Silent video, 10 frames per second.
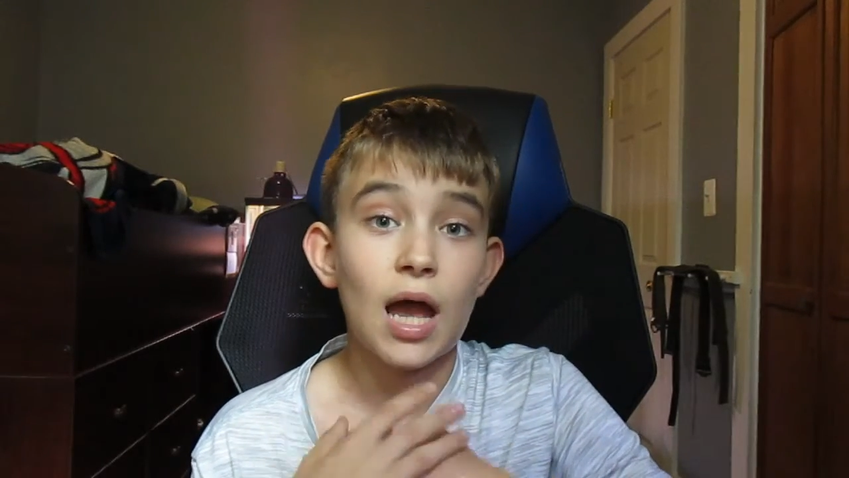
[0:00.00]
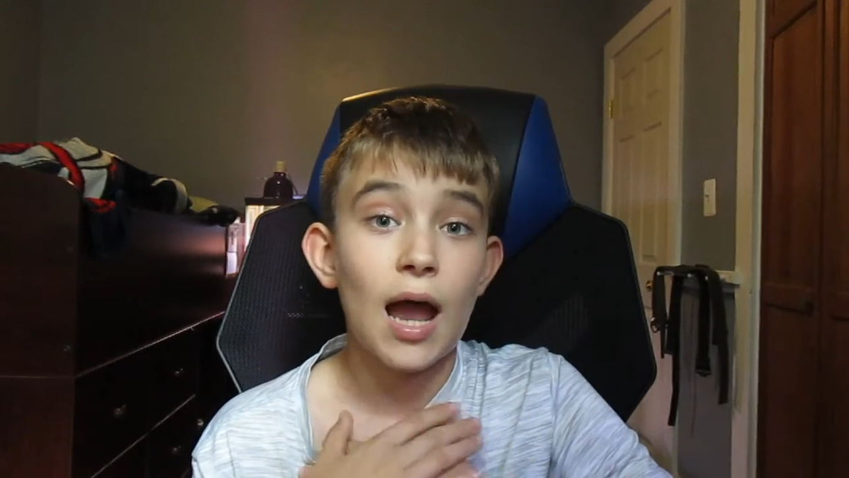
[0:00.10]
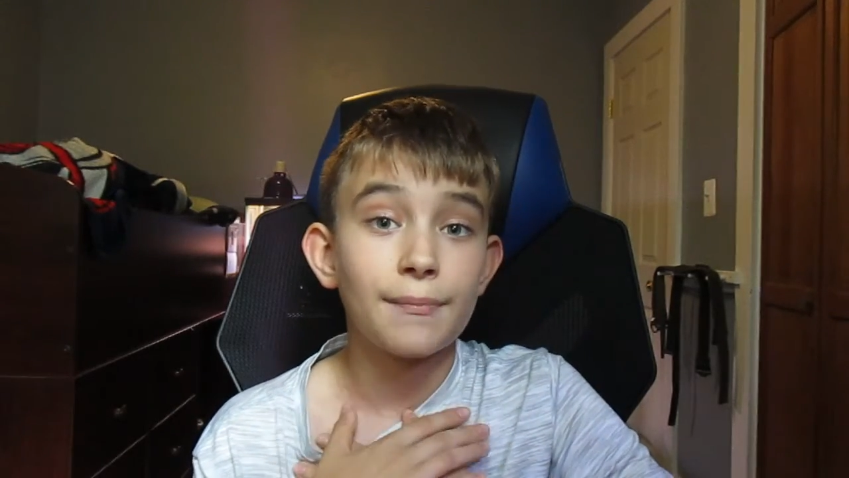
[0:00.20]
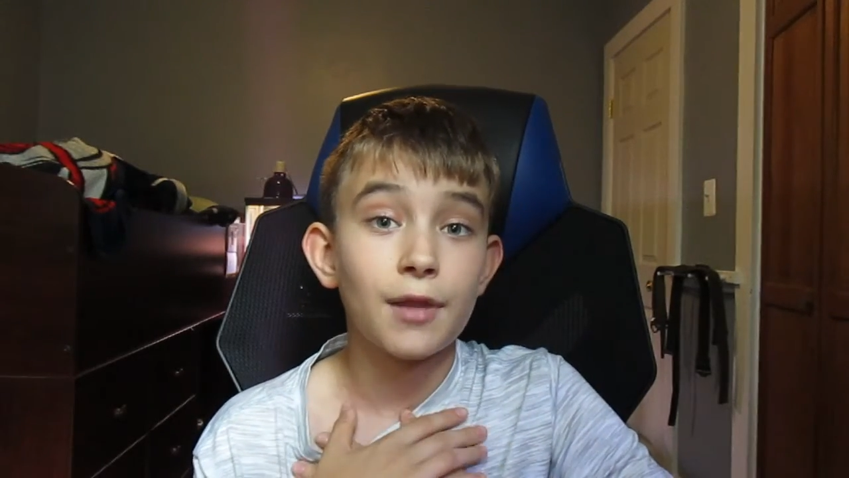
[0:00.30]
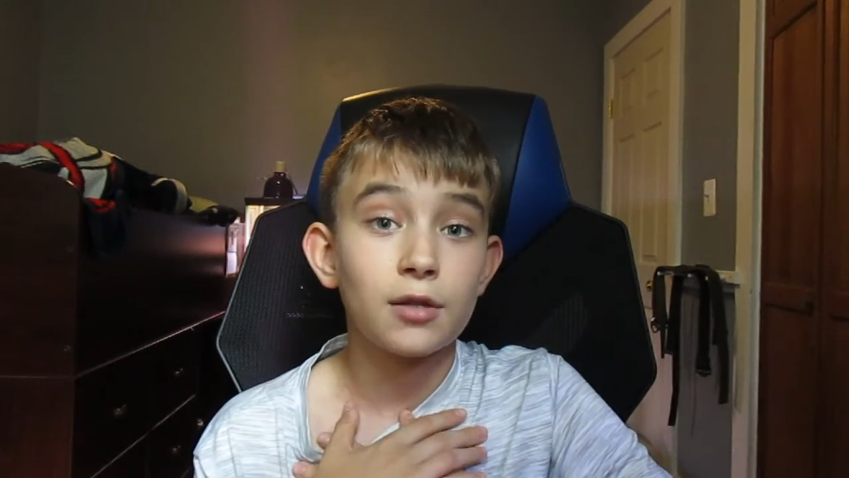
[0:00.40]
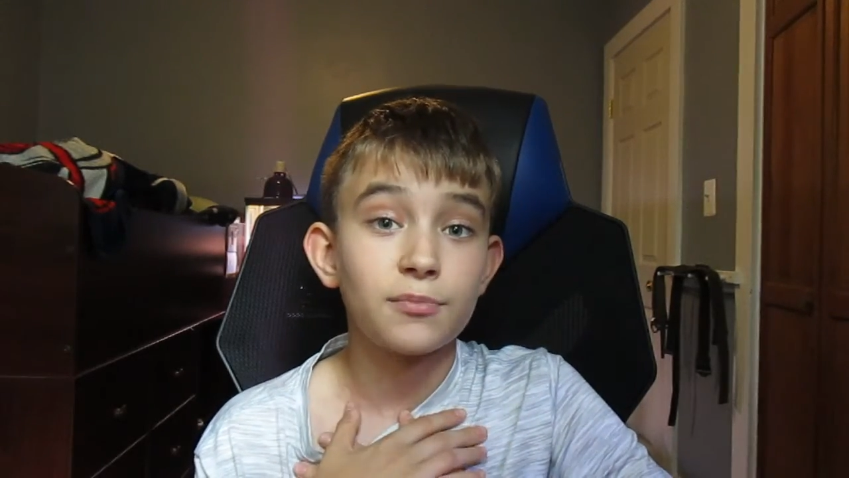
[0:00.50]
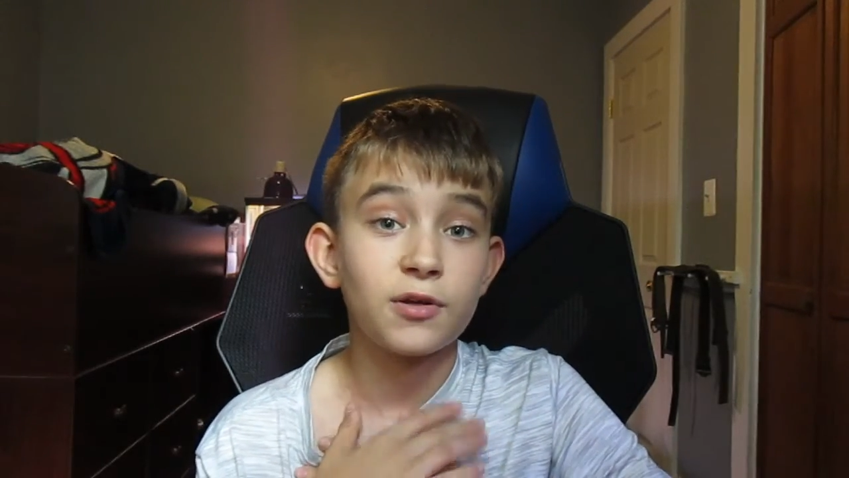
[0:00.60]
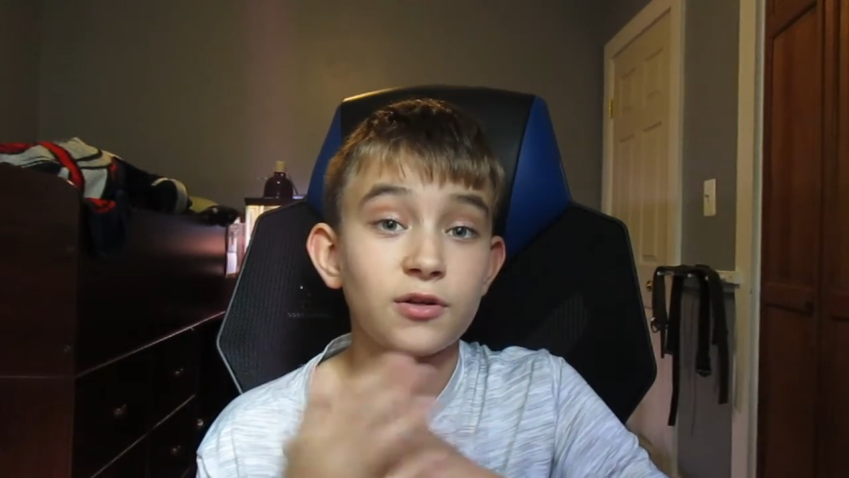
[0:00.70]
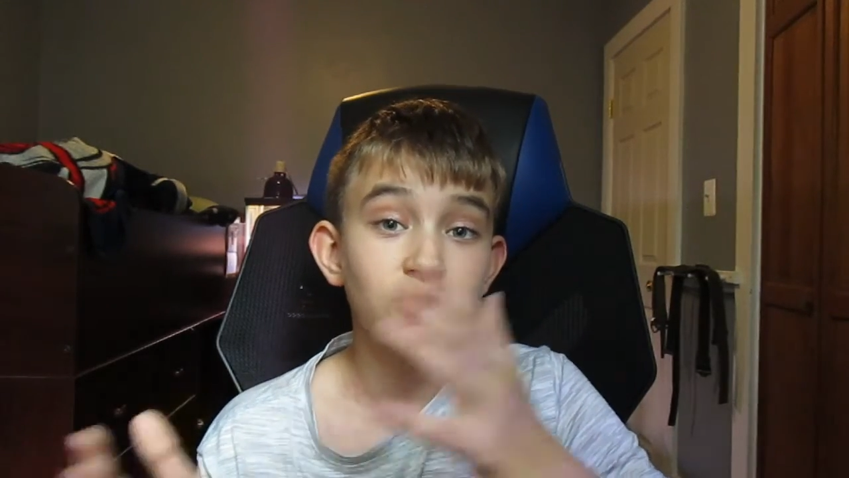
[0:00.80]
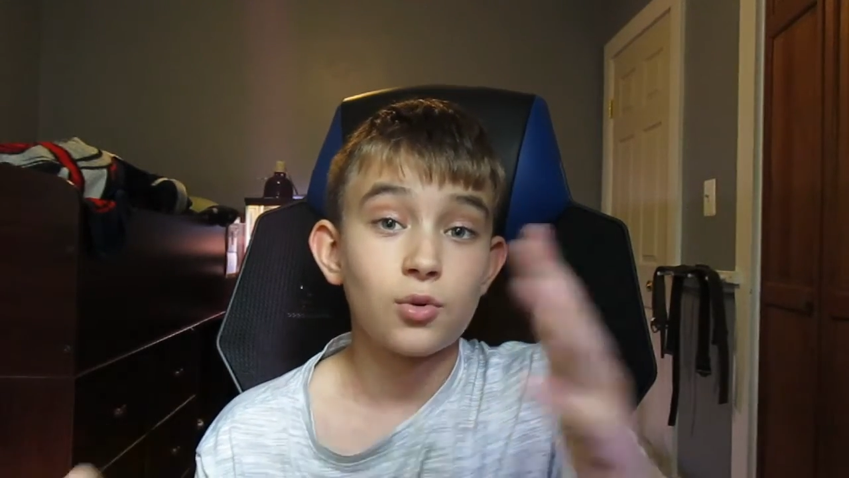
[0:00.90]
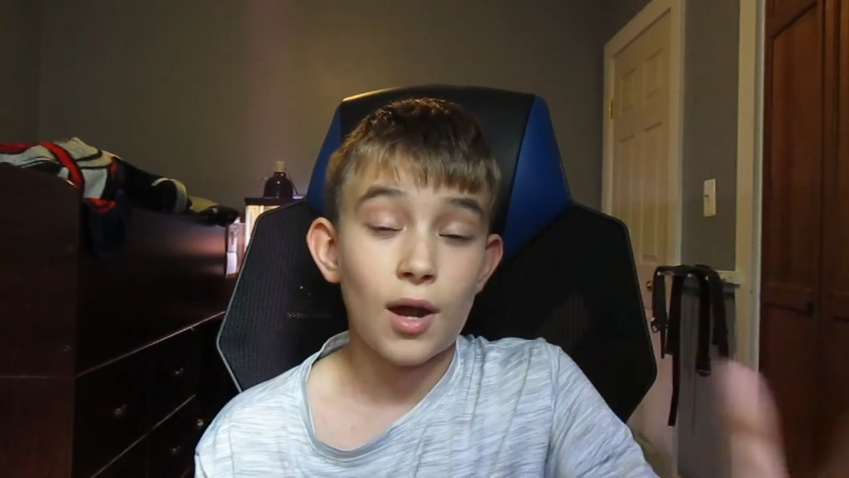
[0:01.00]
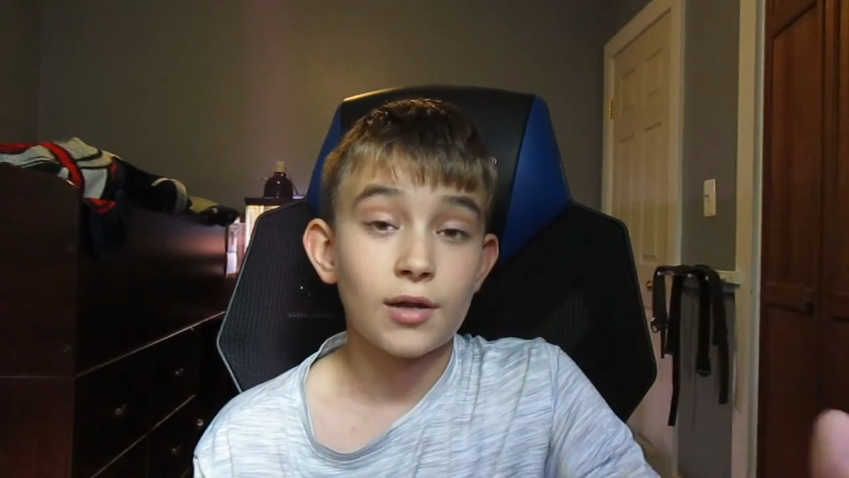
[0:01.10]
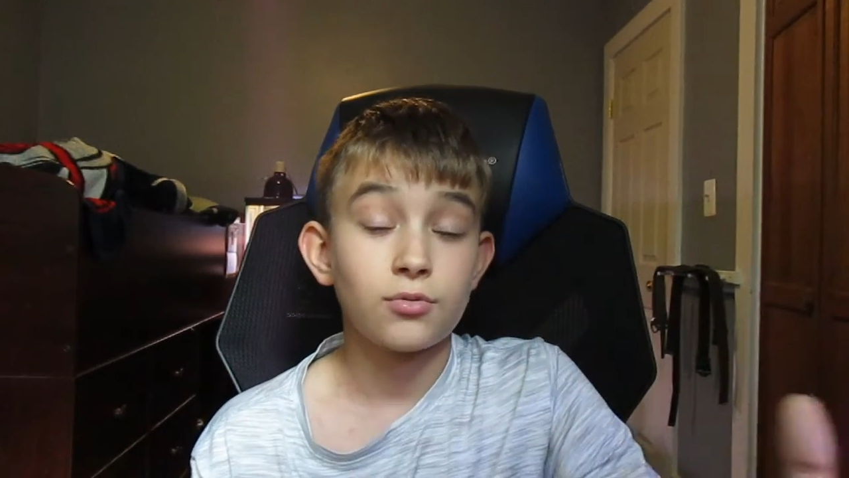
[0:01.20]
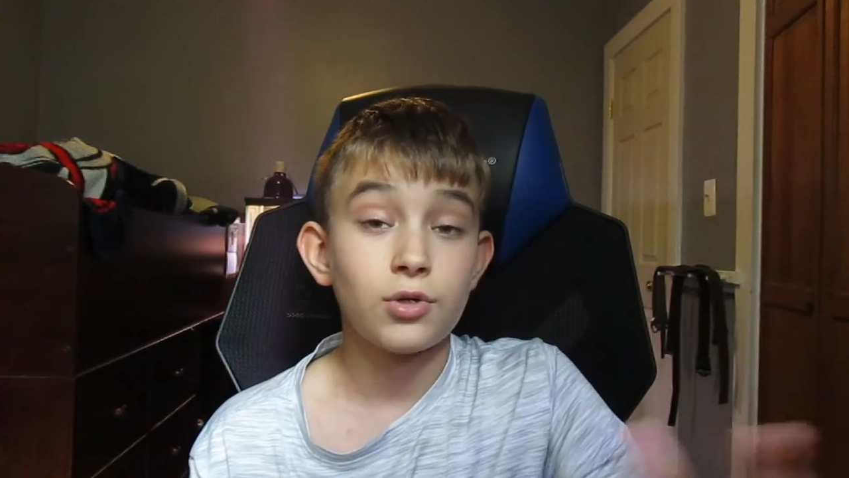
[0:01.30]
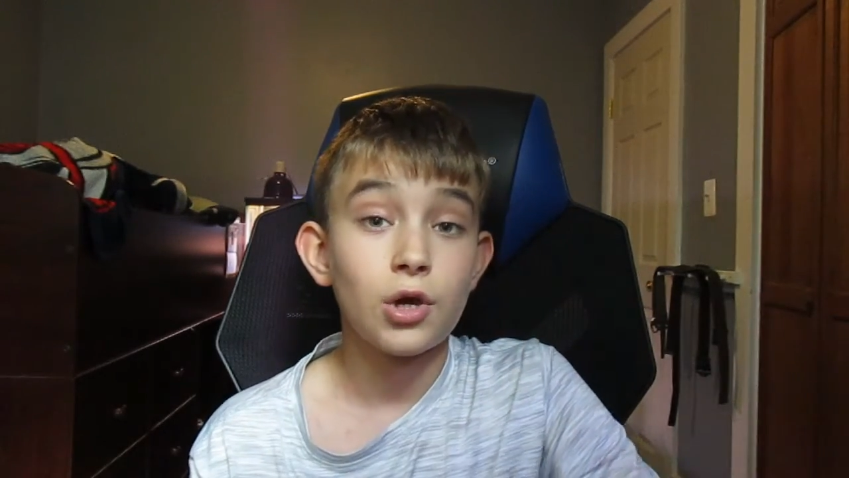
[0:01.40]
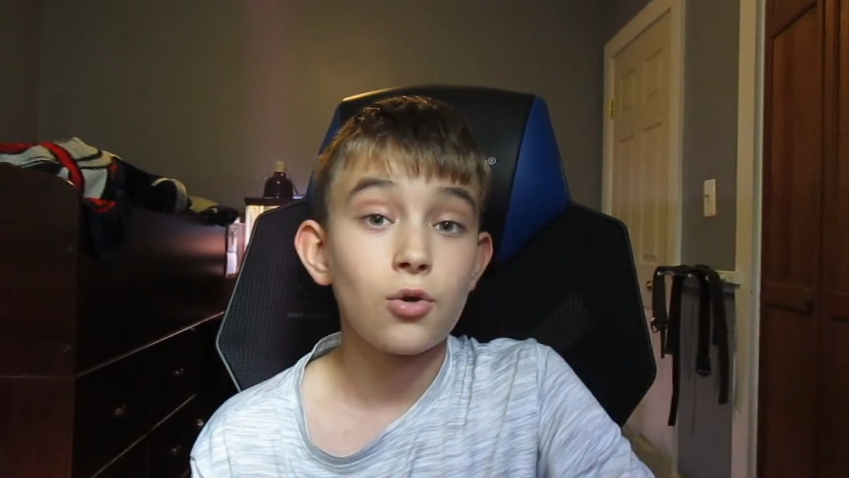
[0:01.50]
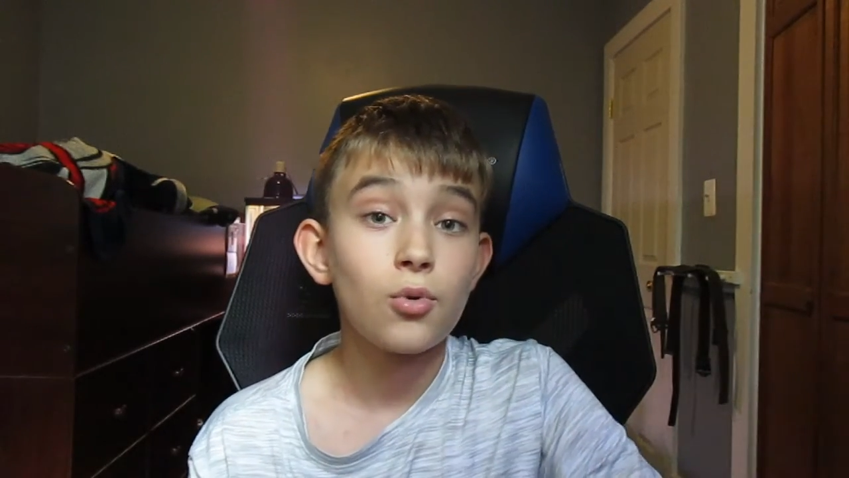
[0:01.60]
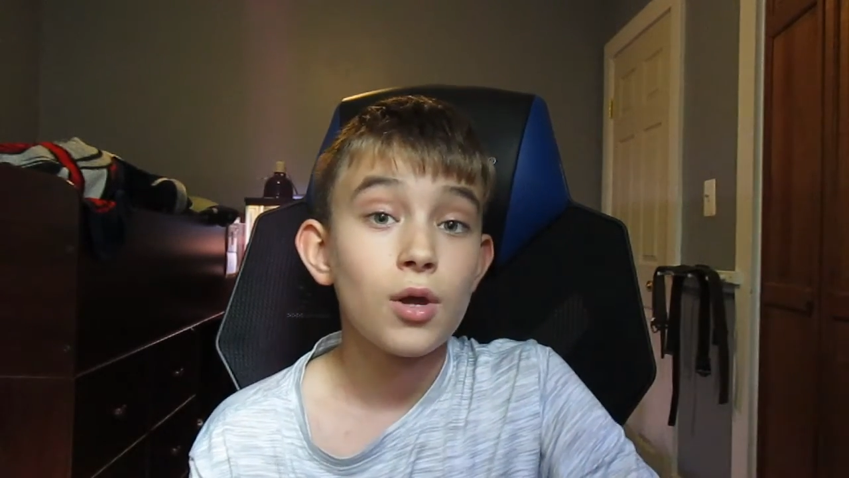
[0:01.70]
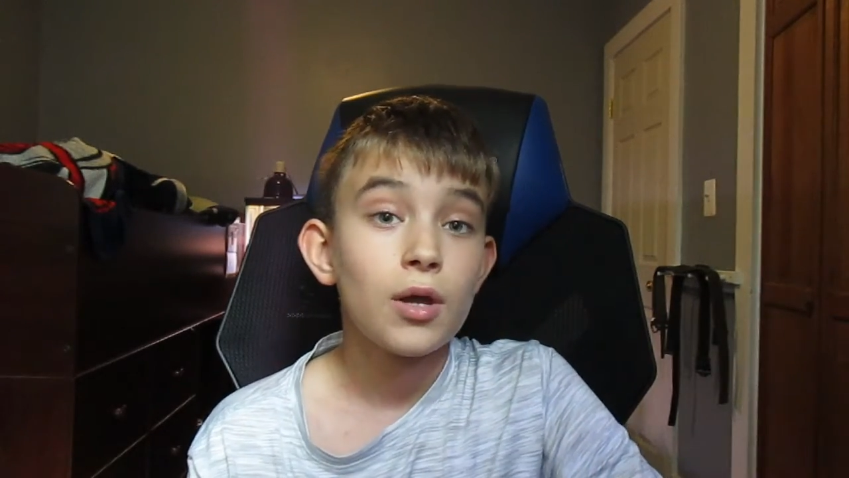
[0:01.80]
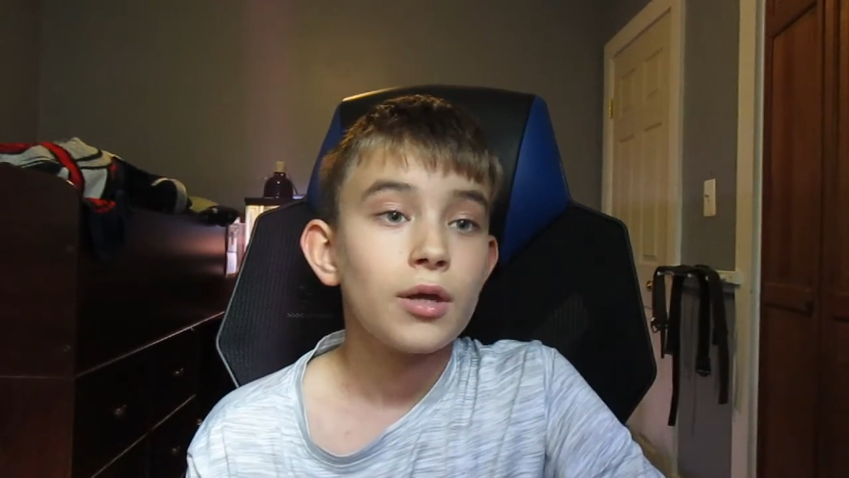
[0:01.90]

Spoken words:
I'm not a breeder, so I don't know